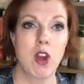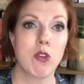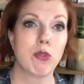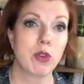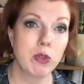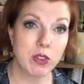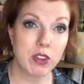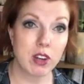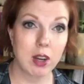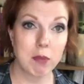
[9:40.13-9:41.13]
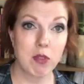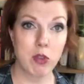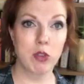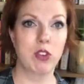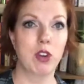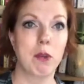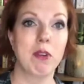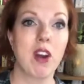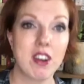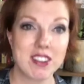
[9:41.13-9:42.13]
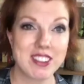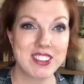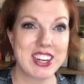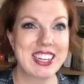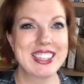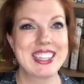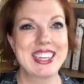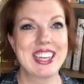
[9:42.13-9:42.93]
fruit syrup concentrate.